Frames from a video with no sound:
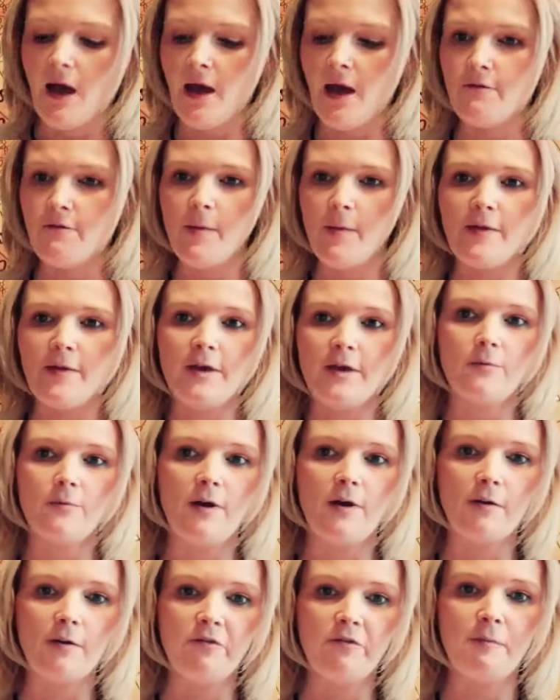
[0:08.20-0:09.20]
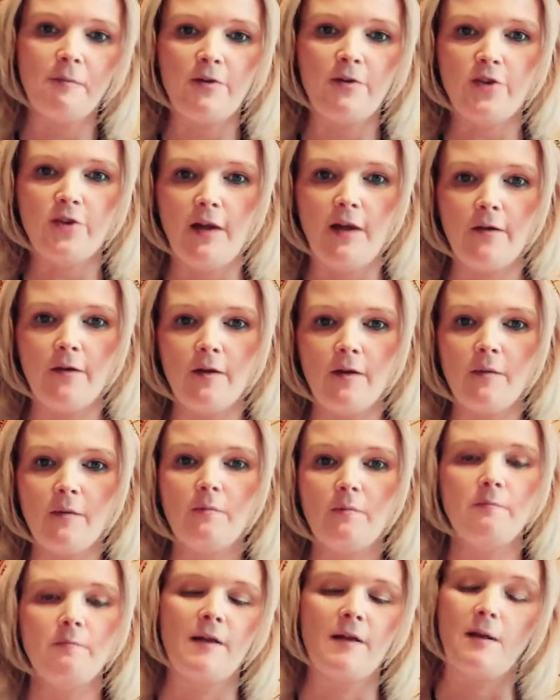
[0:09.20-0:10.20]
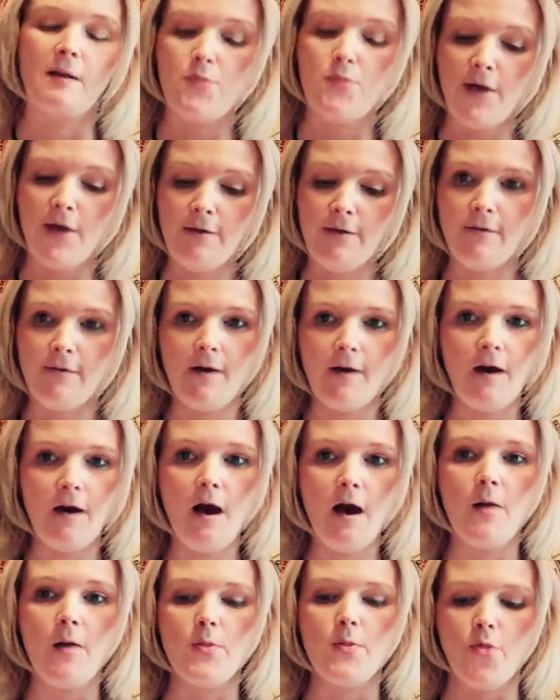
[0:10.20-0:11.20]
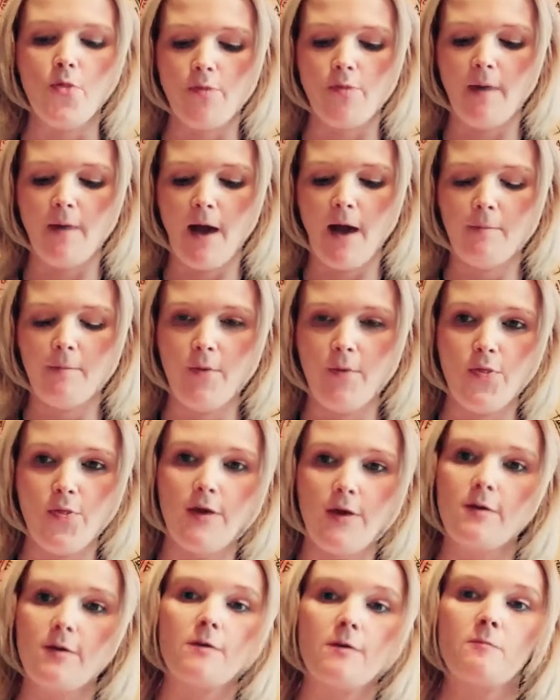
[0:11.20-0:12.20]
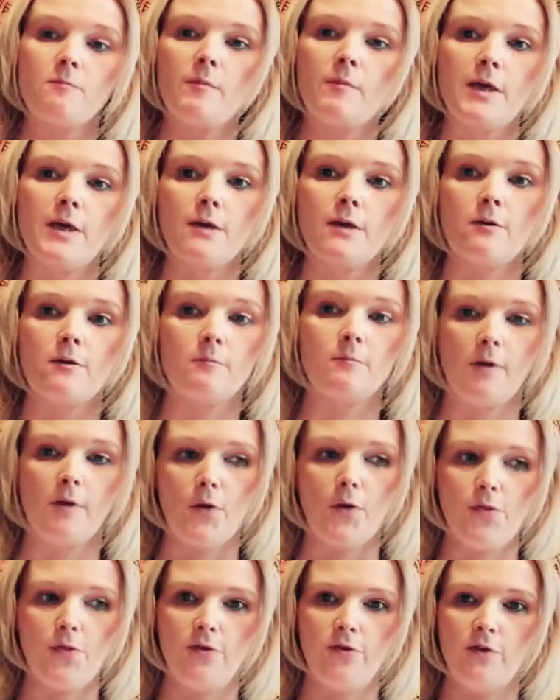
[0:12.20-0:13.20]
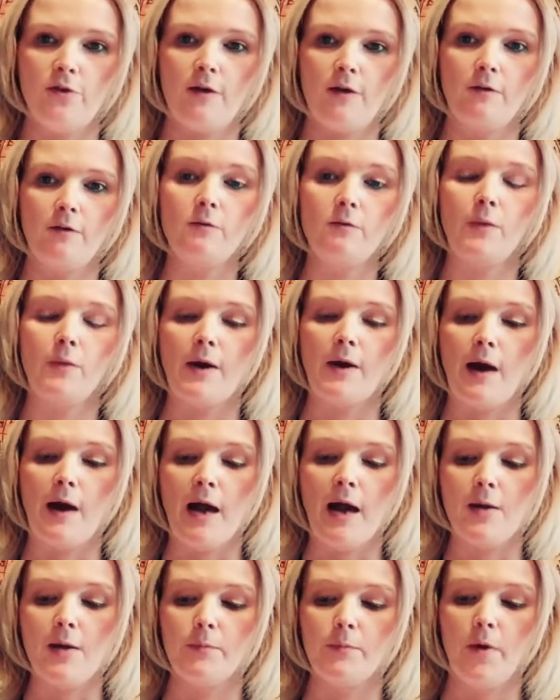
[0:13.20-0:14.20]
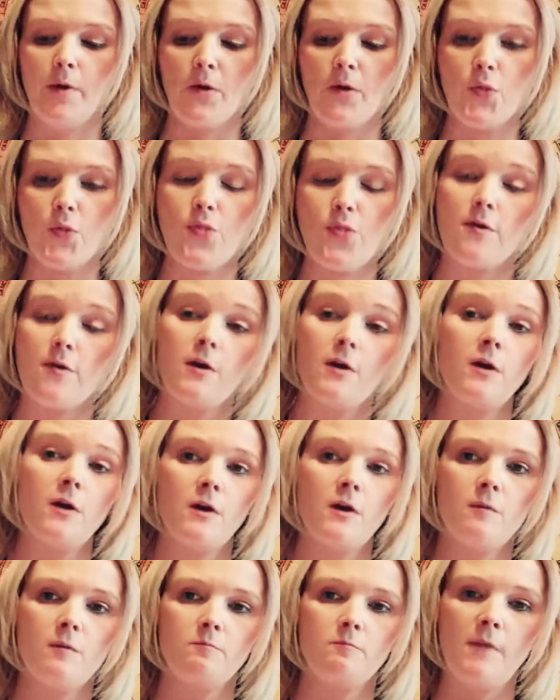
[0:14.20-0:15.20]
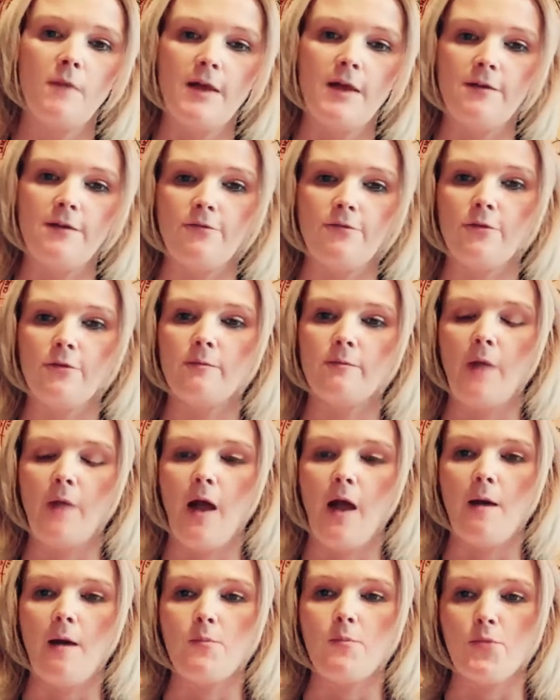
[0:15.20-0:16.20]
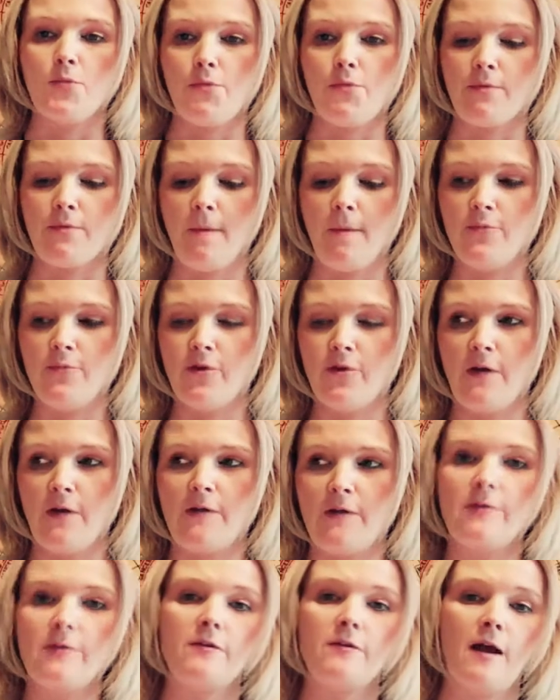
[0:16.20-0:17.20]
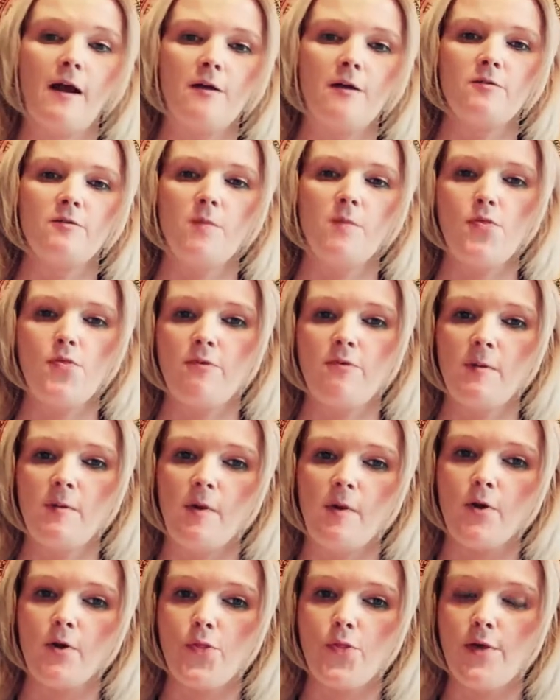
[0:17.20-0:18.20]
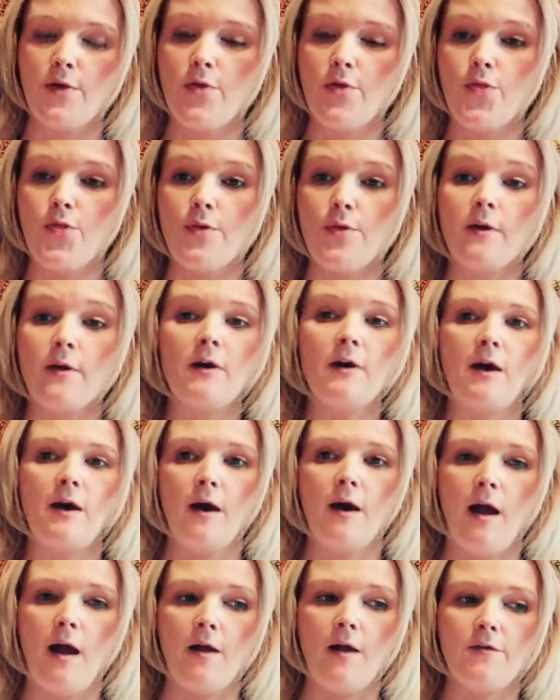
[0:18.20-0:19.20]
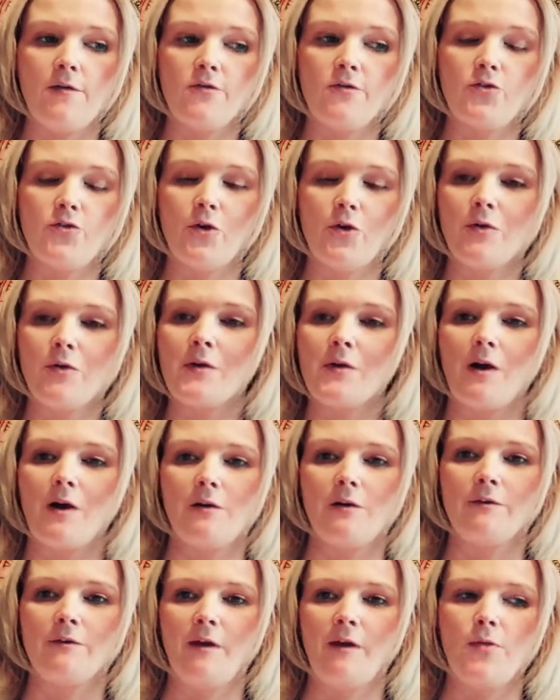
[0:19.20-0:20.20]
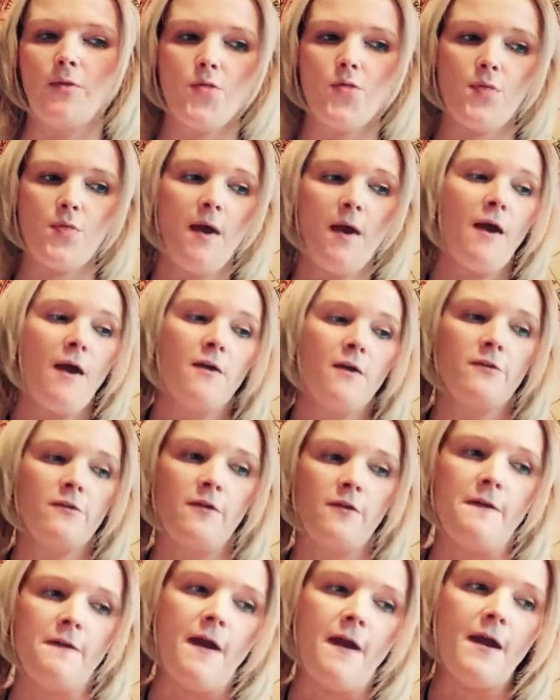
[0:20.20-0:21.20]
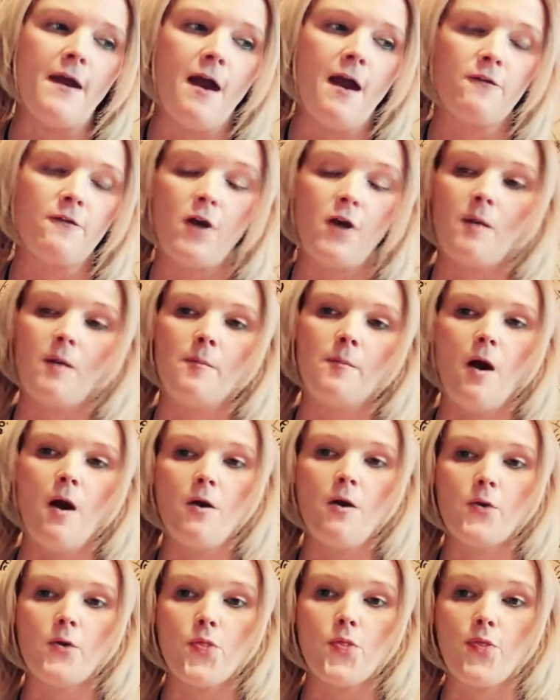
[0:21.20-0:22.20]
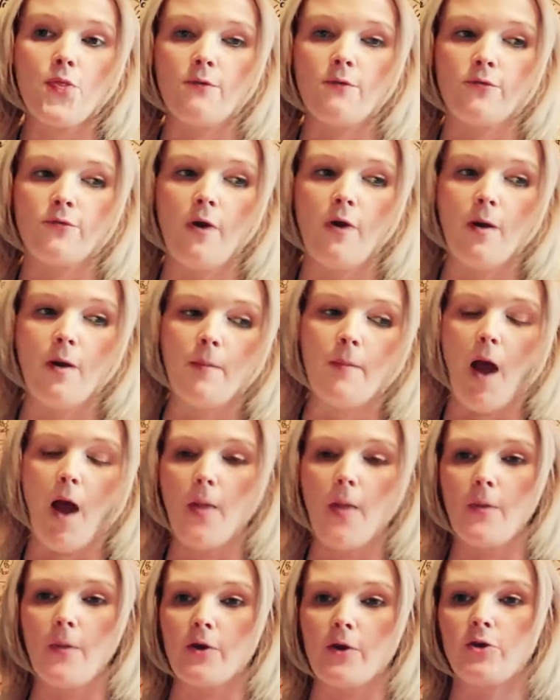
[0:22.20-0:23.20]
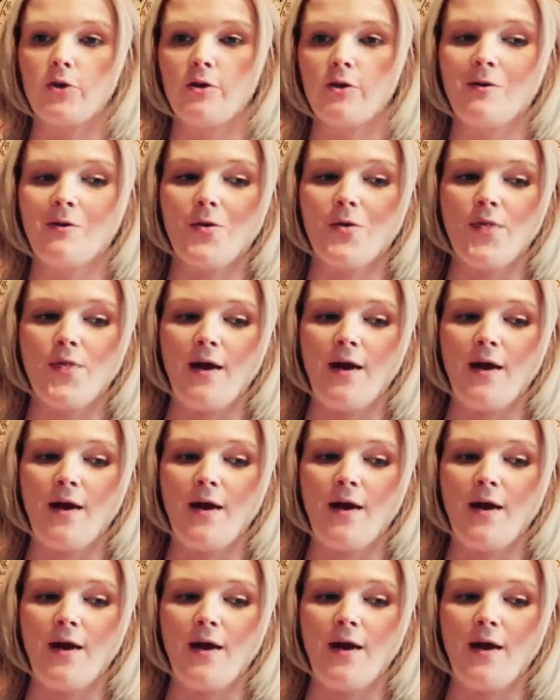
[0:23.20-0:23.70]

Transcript: everybody, welcome to my channel. My name's Eva and this is my Busy Me Unboxing channel where I unbox many different subscription and mystery boxes and show you the contents. Today I've got a box from Cures and